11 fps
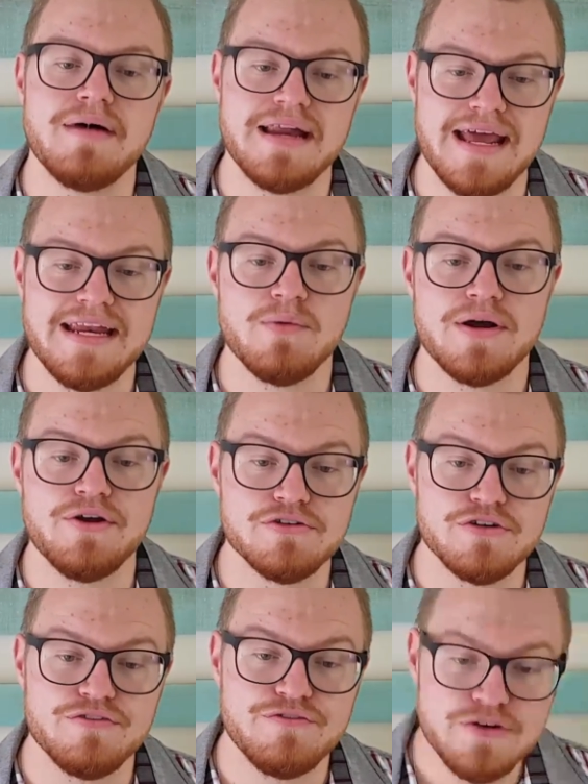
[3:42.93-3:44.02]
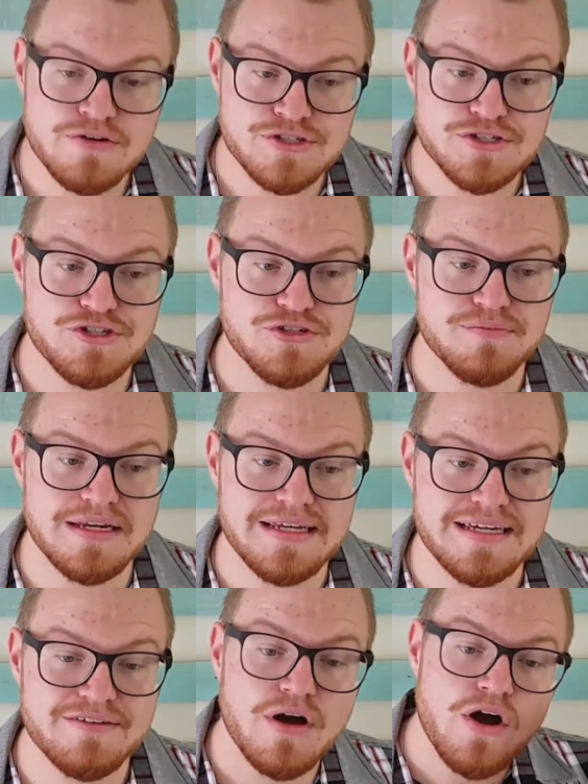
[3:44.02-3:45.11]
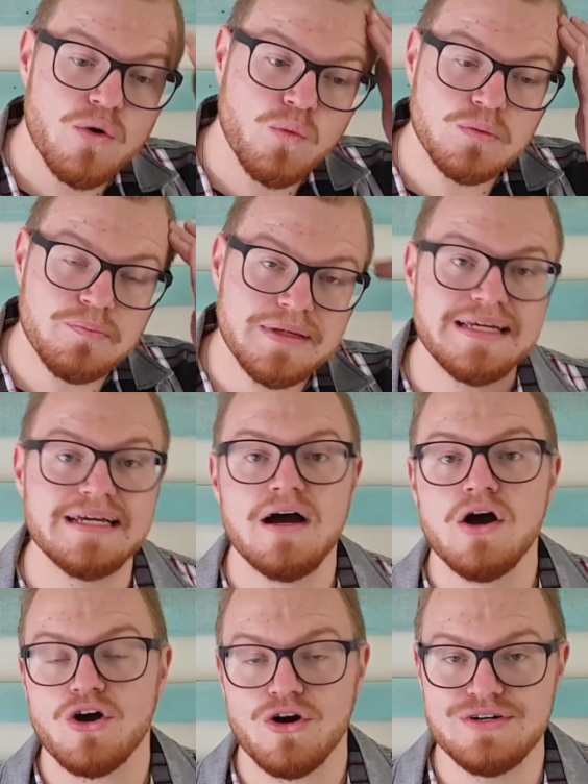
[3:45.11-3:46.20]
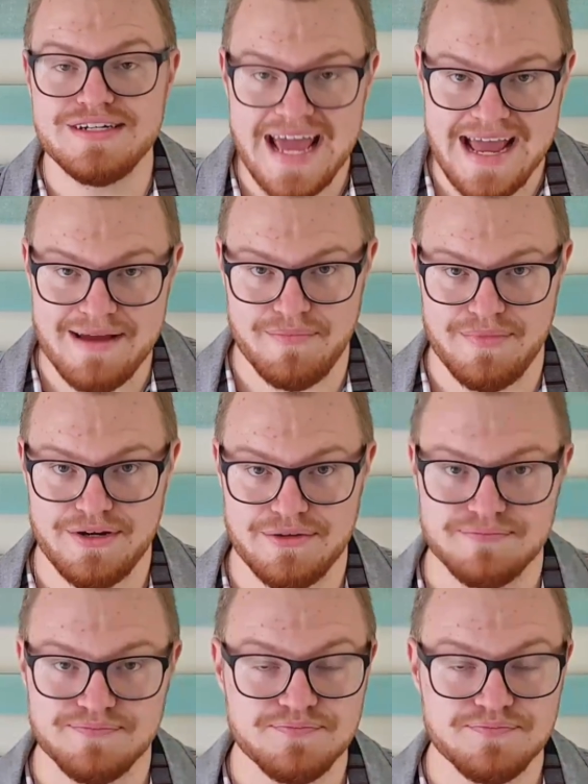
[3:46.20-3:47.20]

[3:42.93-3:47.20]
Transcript: But anyone who refuses to believe will be condemned.